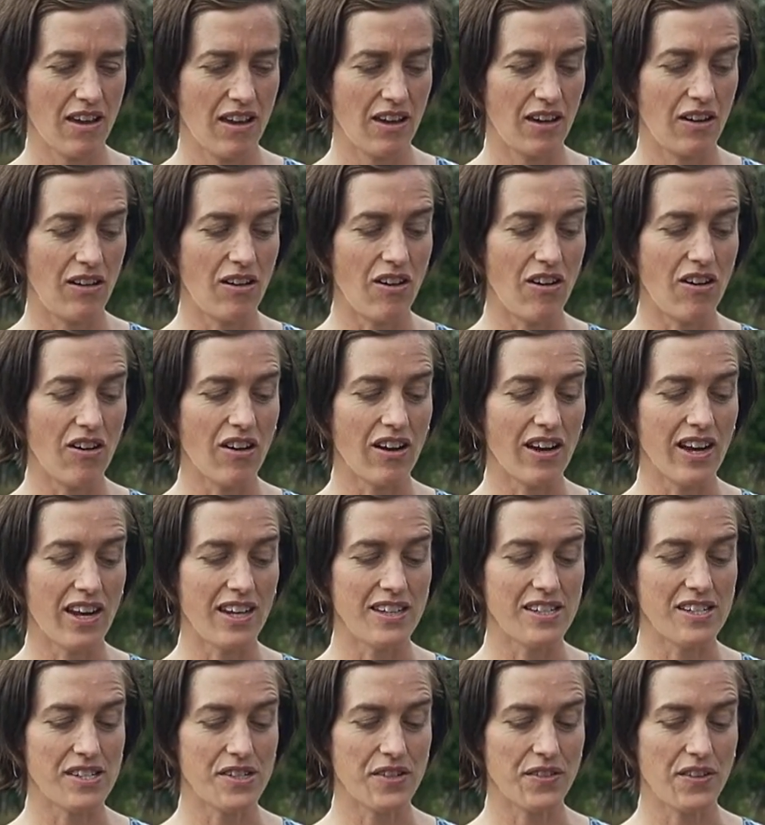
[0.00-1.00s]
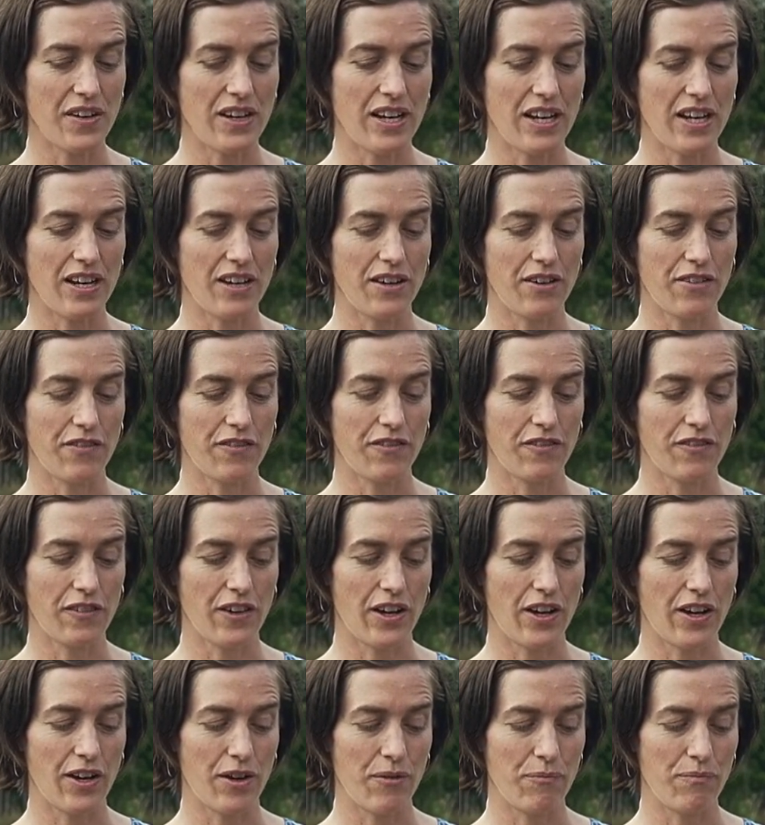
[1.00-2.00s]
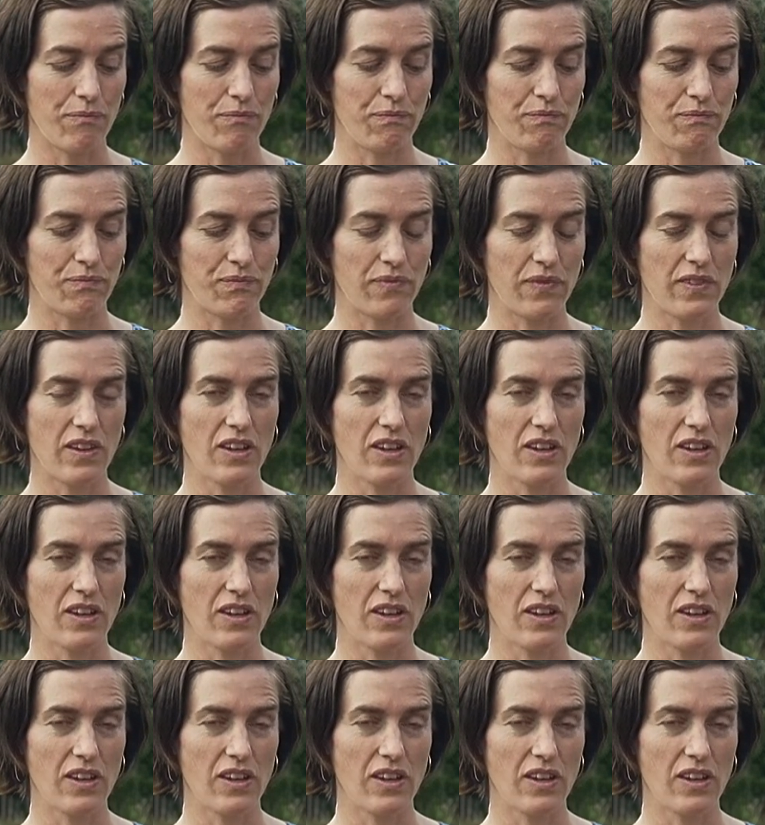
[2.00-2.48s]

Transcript: long history of um,